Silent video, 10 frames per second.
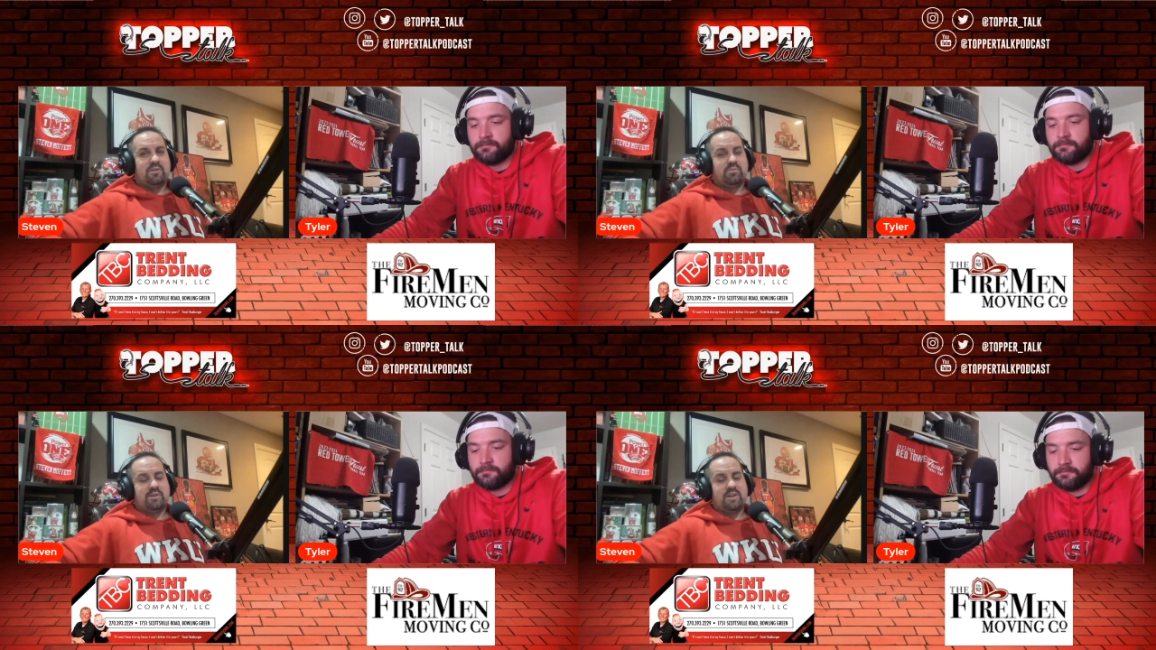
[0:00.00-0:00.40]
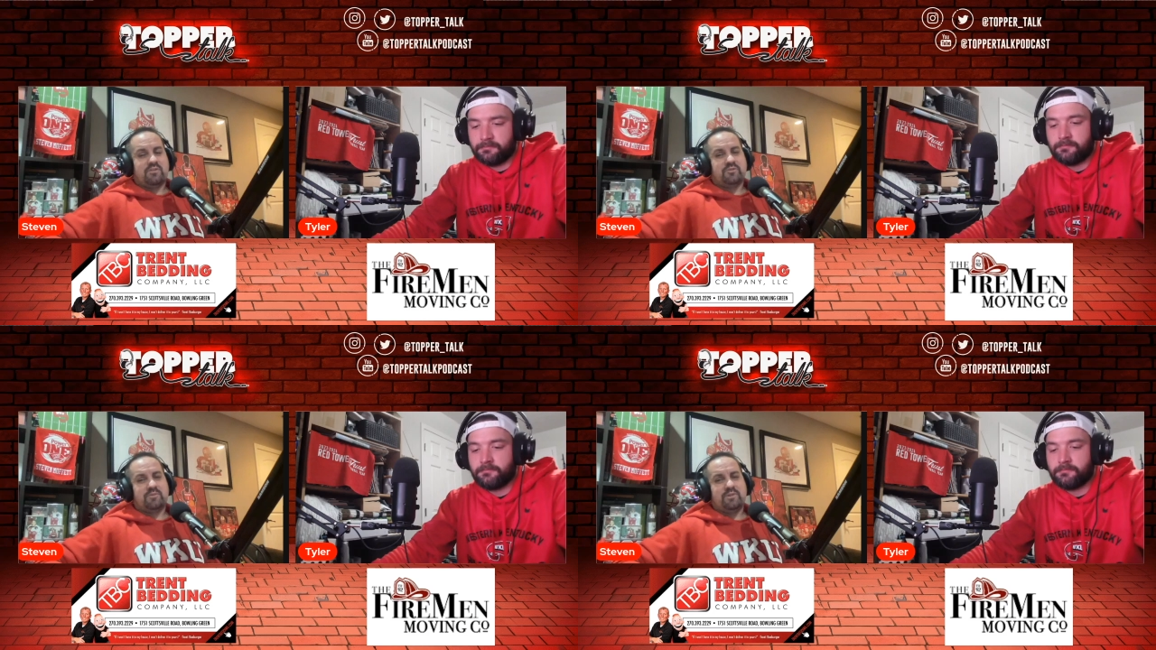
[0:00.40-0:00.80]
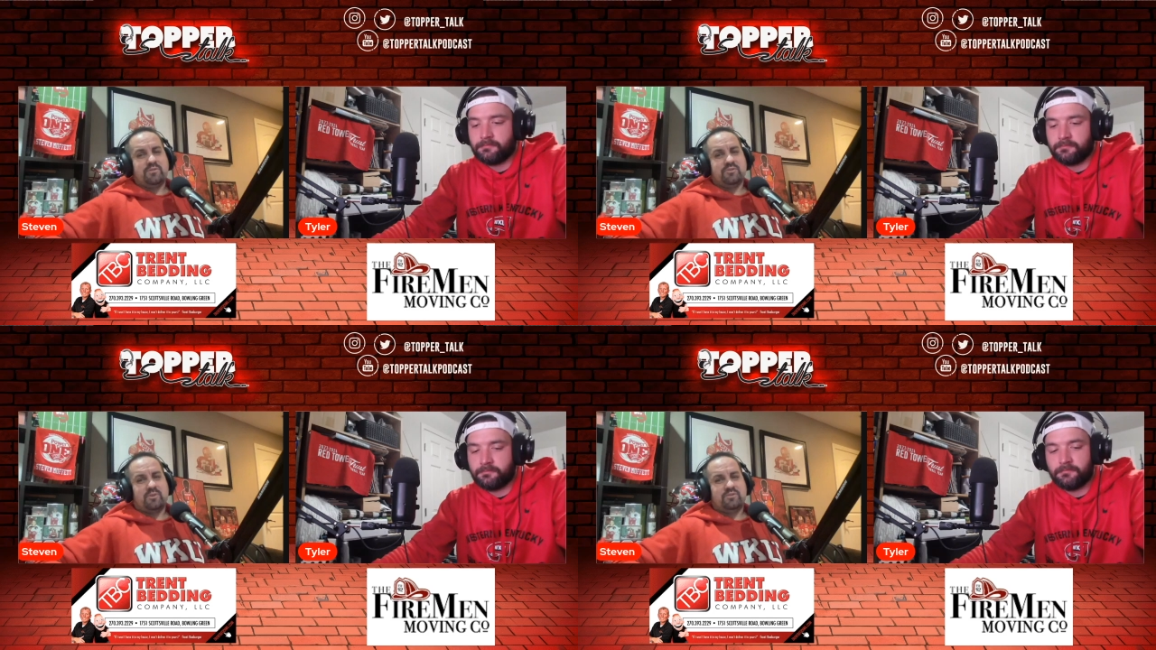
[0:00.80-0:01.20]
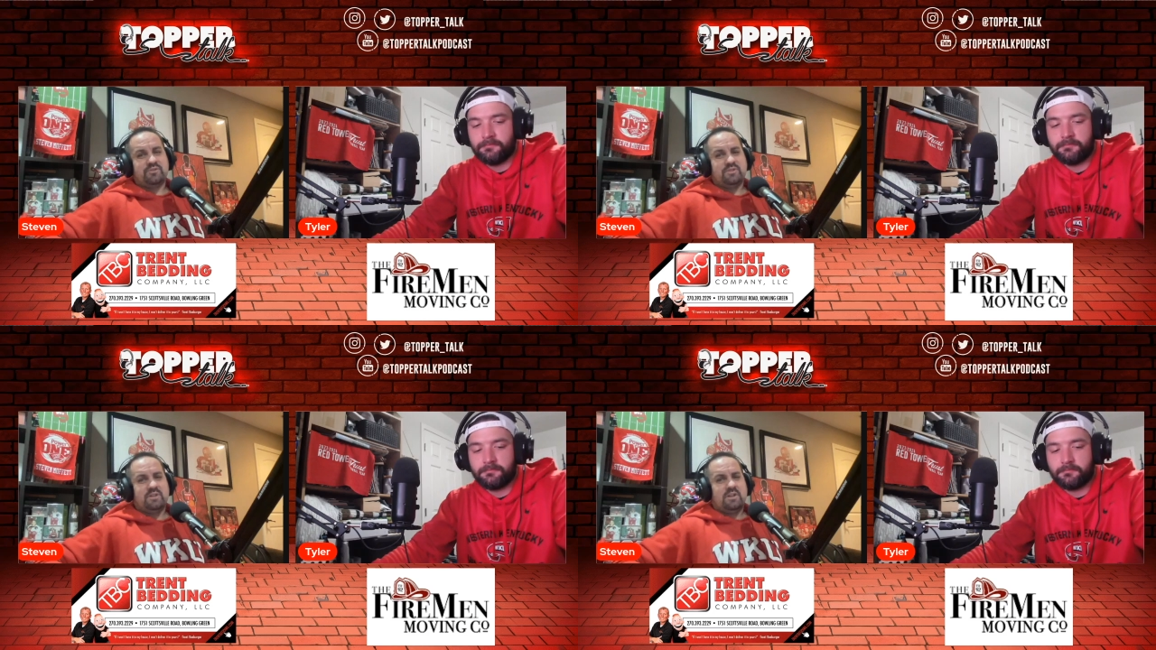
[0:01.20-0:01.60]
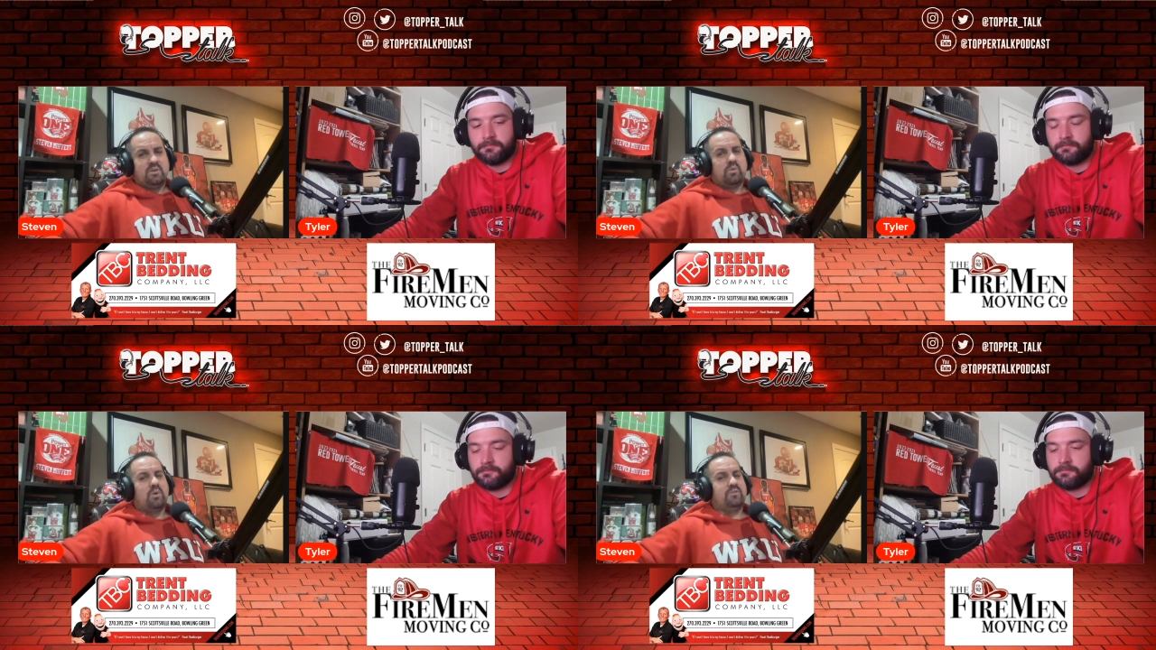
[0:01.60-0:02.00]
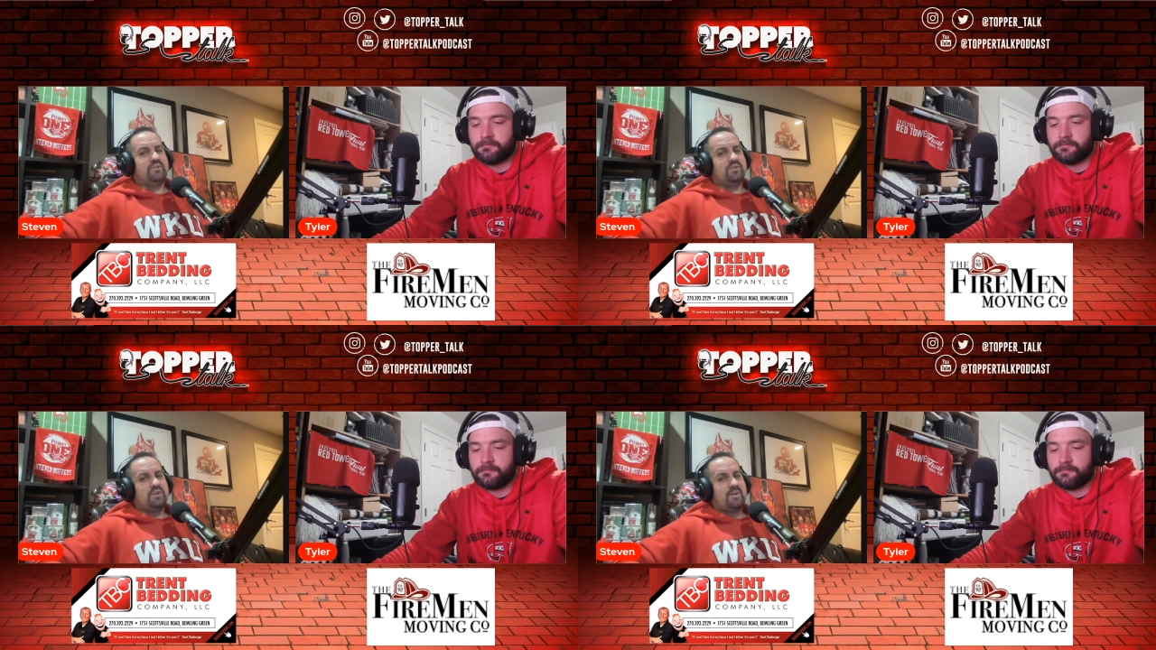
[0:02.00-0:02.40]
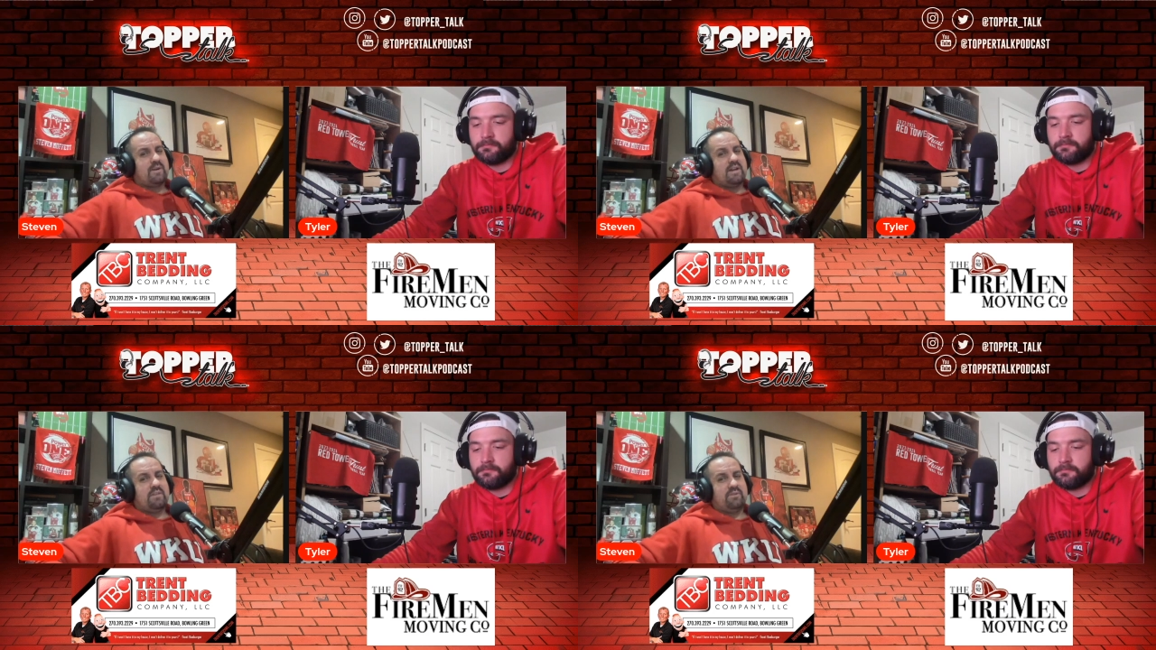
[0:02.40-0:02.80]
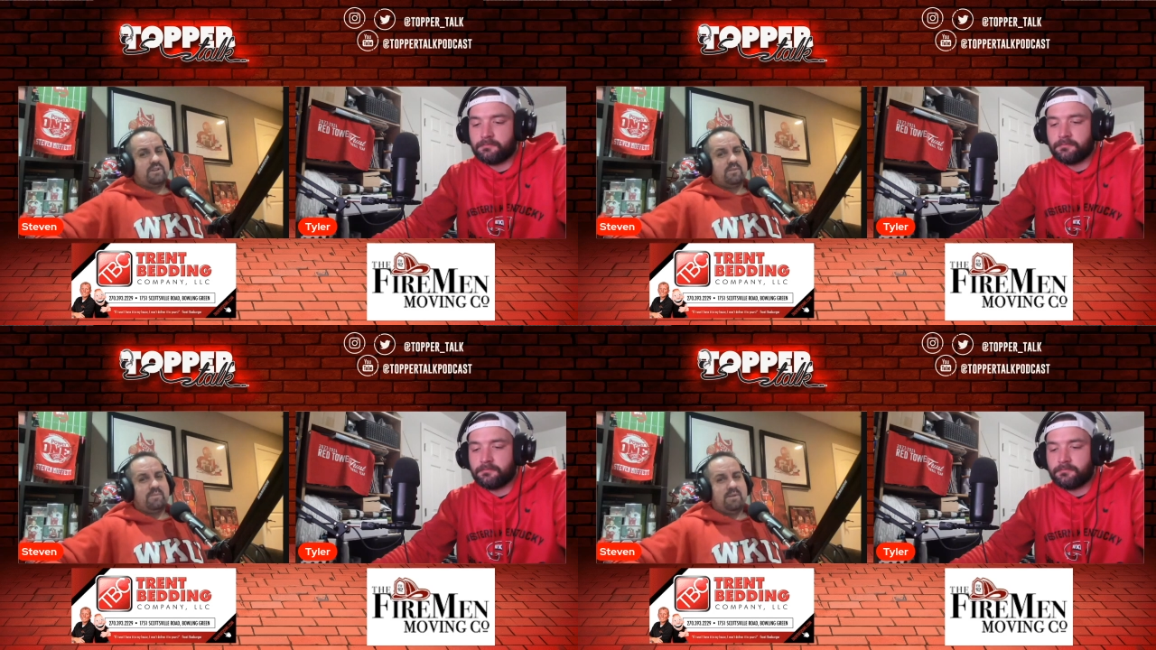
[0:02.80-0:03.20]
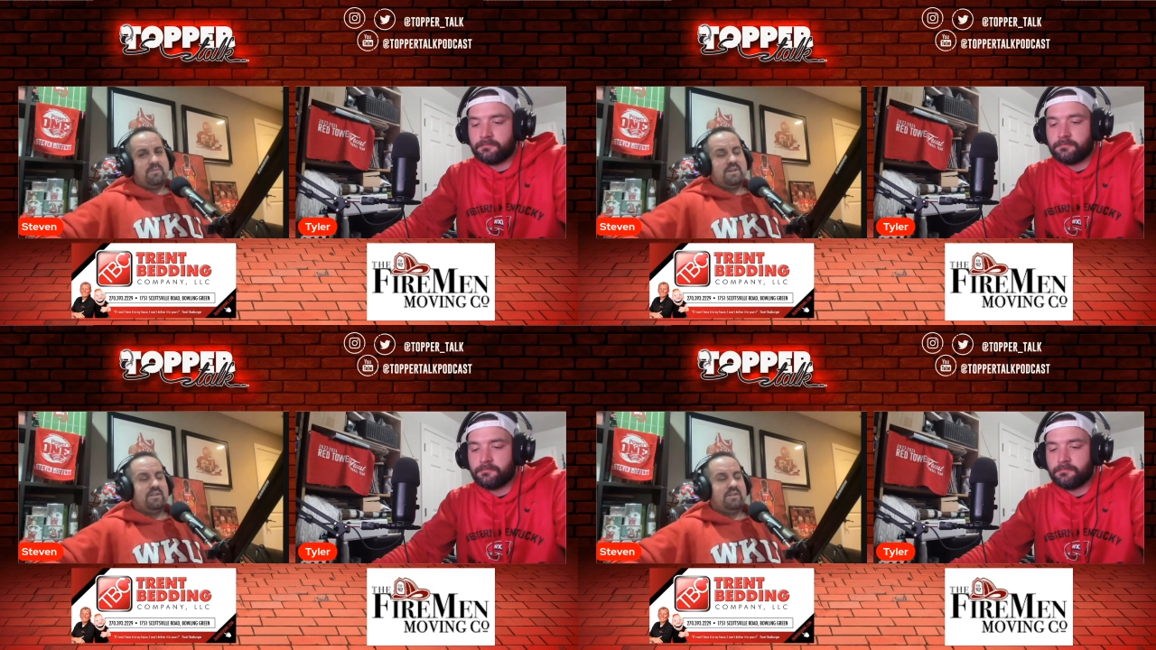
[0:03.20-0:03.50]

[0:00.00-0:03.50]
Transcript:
Speaker 1: know, pretty awesome news. Always, we're always going to talk about every commitment